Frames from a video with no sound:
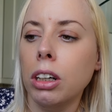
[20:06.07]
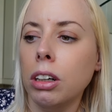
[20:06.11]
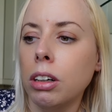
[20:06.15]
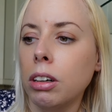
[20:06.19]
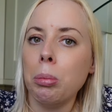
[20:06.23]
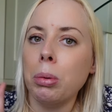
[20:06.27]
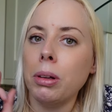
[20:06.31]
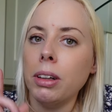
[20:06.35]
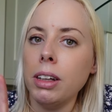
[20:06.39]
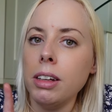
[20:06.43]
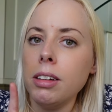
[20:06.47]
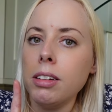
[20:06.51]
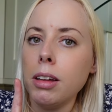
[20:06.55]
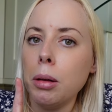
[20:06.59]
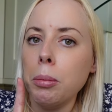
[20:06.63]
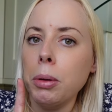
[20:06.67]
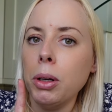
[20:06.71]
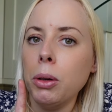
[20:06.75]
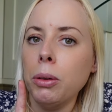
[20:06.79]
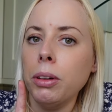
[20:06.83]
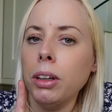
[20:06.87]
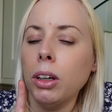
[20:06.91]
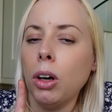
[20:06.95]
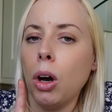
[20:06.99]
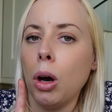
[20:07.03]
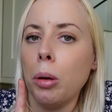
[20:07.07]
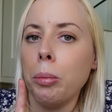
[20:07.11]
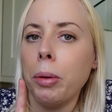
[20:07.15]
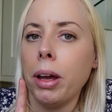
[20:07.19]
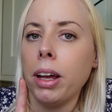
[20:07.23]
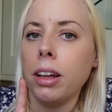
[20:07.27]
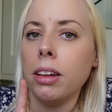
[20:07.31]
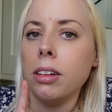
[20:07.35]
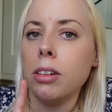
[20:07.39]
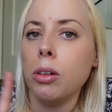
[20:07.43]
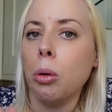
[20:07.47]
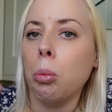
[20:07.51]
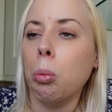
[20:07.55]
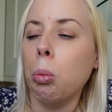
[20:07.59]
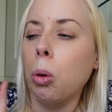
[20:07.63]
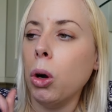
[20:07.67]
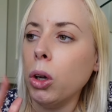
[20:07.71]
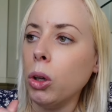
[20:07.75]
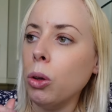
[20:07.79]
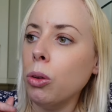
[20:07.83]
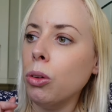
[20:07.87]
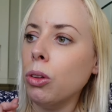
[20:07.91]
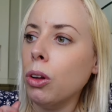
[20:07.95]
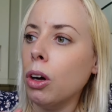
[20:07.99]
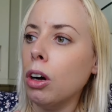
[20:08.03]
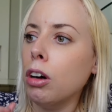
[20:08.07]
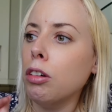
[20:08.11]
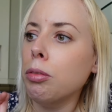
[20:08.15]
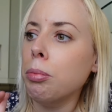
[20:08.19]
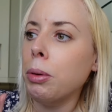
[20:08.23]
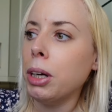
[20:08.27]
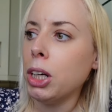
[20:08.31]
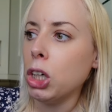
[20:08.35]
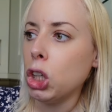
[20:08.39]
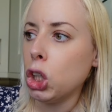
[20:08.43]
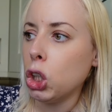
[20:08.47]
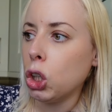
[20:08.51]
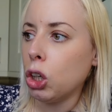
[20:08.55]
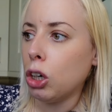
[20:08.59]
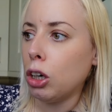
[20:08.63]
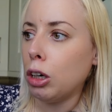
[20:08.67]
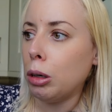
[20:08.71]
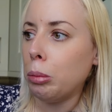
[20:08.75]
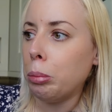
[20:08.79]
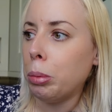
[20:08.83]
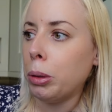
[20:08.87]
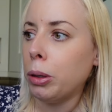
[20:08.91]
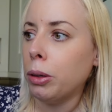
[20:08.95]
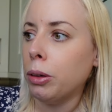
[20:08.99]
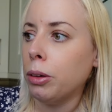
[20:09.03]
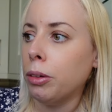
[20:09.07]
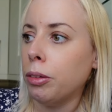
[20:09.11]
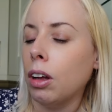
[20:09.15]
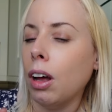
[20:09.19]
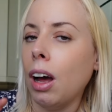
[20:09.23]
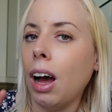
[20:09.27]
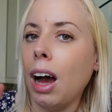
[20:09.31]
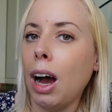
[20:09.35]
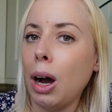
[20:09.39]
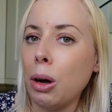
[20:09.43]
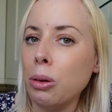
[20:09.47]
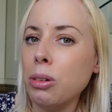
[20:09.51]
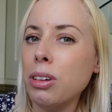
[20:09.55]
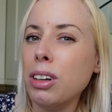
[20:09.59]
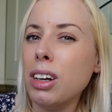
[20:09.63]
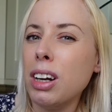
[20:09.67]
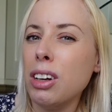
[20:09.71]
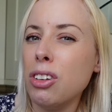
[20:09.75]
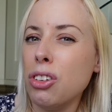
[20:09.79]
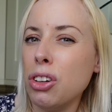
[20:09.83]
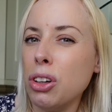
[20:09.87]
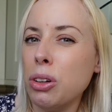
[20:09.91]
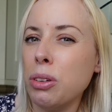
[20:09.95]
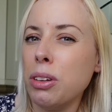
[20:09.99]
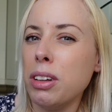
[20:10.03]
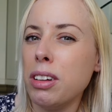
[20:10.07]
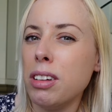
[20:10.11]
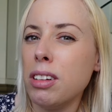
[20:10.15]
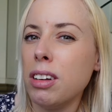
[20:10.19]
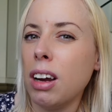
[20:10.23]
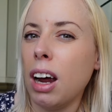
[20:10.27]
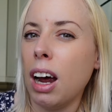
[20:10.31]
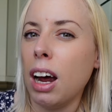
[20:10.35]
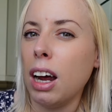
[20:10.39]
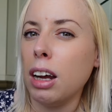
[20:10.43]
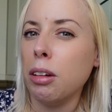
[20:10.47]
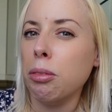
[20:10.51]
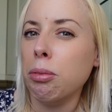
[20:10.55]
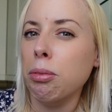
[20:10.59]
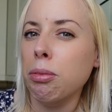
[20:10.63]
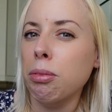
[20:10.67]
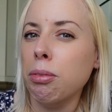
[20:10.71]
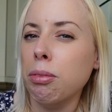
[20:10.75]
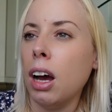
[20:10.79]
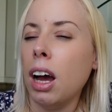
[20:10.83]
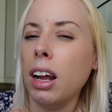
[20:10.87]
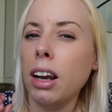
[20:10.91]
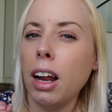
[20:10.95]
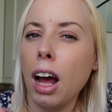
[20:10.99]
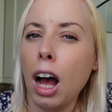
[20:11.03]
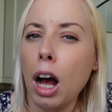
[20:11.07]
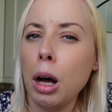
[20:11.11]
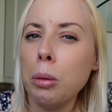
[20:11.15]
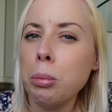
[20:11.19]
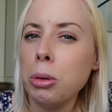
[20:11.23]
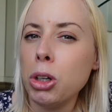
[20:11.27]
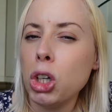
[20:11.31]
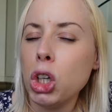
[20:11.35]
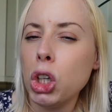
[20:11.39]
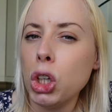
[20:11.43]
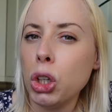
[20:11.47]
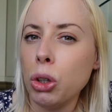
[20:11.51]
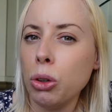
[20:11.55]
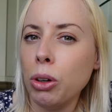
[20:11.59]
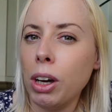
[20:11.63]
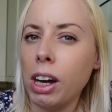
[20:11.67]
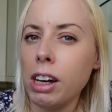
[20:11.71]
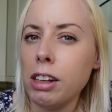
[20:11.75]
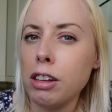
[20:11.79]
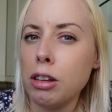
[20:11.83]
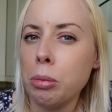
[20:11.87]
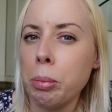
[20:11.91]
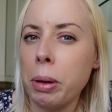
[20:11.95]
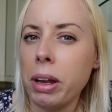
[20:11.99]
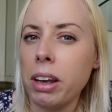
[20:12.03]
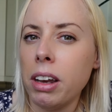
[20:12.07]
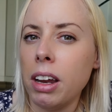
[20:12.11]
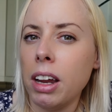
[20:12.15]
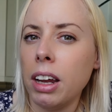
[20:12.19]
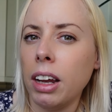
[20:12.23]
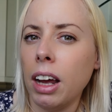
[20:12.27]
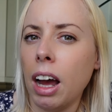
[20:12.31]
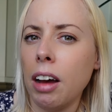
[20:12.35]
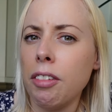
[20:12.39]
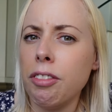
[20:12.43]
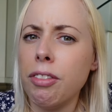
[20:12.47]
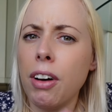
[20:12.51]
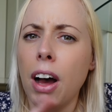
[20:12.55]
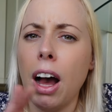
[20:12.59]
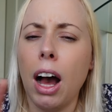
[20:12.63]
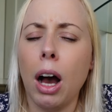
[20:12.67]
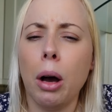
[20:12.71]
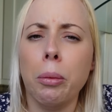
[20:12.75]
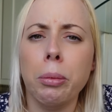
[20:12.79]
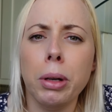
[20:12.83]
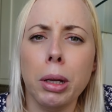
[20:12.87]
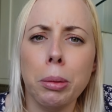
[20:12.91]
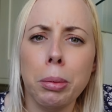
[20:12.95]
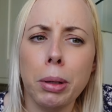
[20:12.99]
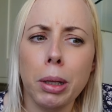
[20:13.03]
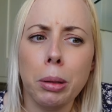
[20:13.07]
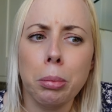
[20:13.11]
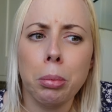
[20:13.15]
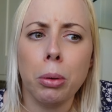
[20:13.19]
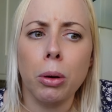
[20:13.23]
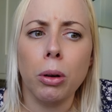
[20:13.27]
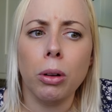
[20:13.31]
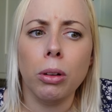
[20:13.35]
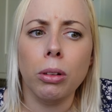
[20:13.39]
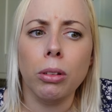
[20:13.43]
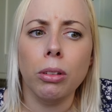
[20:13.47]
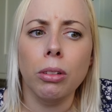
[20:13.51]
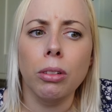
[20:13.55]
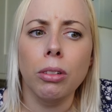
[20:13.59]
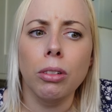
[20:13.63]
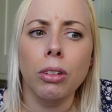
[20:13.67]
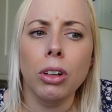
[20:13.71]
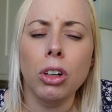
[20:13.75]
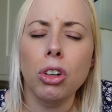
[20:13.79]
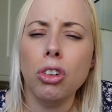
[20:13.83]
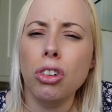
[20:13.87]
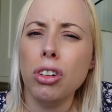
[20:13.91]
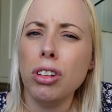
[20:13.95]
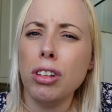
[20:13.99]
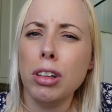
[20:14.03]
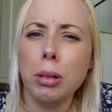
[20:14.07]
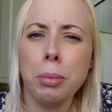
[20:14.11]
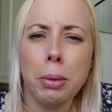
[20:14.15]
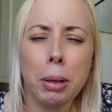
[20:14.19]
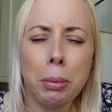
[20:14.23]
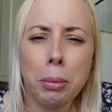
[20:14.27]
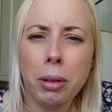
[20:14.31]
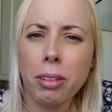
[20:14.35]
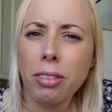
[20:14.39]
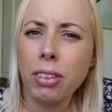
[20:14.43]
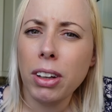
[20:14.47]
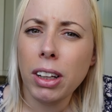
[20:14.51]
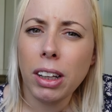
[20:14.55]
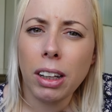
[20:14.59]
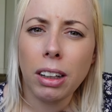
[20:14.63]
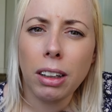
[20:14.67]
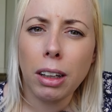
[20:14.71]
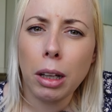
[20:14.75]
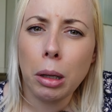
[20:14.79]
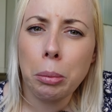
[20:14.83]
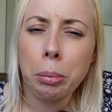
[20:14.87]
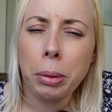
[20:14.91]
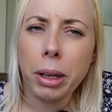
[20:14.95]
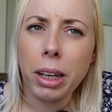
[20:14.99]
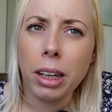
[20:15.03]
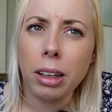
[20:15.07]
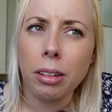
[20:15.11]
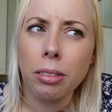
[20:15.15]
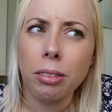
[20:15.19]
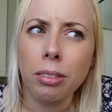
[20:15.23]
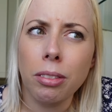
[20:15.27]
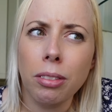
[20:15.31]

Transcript: Please let me know in the comments what you thought of my shop, how did I do this time, and how much are you guys spending and for how many people, just to make me feel a little bit